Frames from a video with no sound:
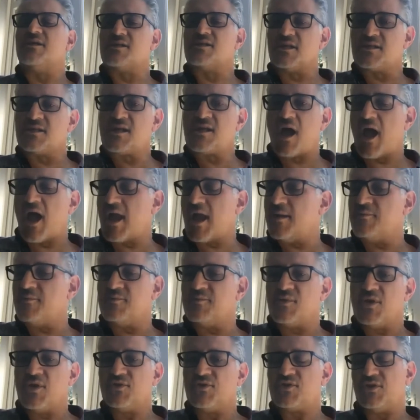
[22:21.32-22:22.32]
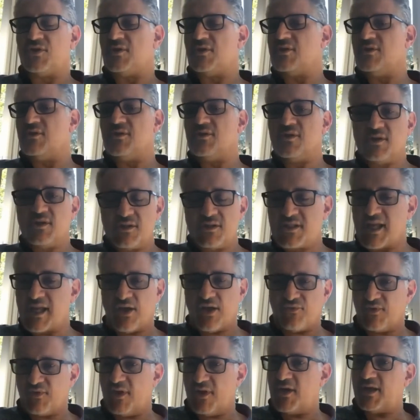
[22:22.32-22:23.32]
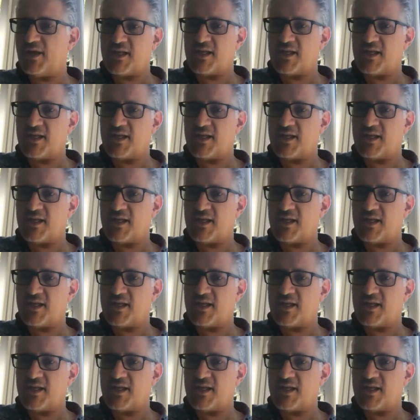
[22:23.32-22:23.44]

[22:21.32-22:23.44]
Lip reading: a time to do self-learning,